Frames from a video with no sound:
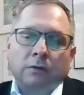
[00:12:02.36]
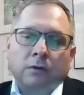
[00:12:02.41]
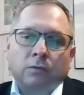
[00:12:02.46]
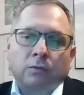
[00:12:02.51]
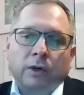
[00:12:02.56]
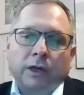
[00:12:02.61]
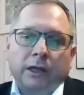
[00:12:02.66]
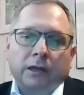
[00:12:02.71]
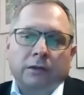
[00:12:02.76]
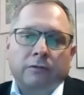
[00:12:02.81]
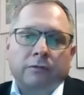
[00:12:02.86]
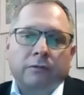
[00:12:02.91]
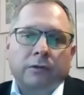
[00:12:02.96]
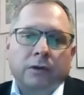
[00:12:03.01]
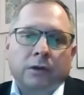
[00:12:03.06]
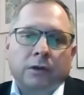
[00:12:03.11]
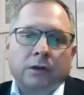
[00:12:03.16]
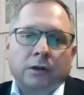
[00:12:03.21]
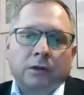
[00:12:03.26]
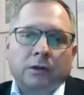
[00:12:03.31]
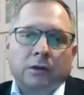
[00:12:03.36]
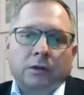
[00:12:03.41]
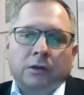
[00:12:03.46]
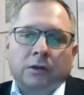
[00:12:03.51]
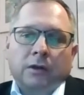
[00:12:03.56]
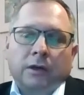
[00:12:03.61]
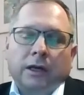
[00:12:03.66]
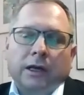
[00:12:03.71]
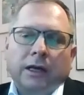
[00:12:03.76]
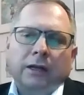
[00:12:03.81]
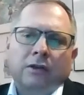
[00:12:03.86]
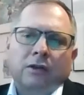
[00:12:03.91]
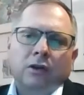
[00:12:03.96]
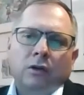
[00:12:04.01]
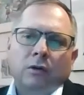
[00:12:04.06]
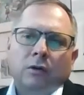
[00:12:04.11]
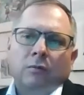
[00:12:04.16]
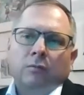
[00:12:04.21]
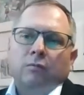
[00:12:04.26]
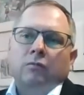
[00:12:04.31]
wave. And
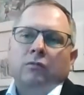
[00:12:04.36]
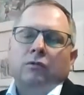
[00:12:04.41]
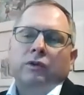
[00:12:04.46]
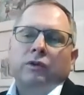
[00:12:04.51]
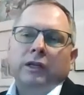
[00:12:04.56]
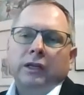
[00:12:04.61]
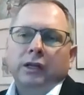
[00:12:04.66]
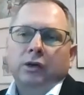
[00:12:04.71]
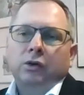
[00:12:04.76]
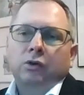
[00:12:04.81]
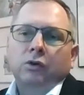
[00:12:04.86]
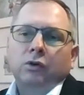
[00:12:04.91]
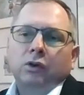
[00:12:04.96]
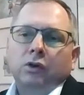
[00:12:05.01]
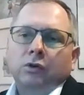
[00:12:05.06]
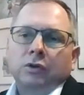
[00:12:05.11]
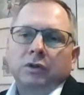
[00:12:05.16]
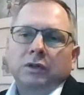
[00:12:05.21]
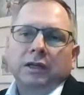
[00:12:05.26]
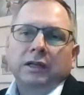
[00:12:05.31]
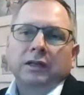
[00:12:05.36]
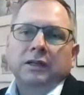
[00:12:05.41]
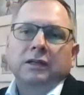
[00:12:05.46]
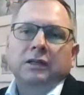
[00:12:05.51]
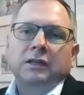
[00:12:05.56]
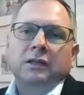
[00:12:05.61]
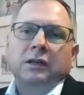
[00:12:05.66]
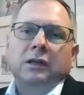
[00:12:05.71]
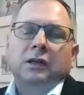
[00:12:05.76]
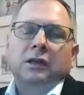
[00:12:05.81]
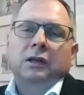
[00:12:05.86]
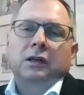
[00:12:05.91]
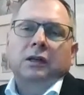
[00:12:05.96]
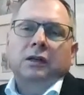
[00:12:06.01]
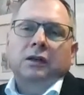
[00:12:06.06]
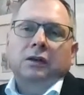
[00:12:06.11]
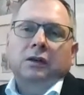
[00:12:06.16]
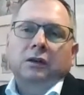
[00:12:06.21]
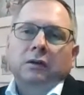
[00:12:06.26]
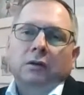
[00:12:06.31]
the really good news is
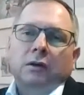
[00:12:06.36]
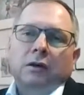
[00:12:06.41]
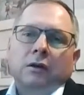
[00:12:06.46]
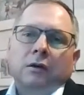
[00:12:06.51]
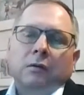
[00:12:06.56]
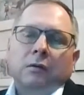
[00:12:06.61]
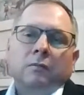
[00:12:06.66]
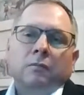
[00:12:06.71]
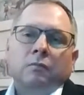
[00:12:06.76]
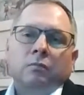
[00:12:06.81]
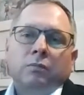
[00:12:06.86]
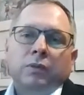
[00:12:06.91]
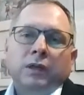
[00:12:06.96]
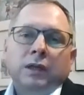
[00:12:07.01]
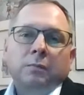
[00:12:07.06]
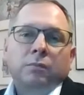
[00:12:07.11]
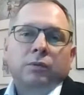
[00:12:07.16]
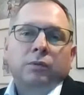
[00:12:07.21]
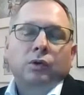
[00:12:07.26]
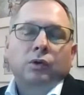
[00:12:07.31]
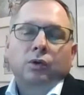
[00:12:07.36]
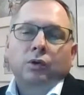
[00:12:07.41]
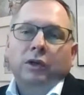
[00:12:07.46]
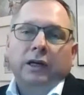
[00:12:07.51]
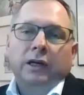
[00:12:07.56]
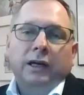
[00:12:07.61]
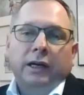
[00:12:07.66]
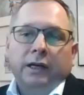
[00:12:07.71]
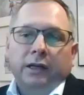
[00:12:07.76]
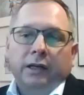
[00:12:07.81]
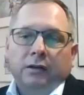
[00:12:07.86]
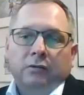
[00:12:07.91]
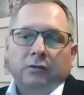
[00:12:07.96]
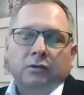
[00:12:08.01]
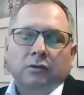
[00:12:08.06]
the people who die.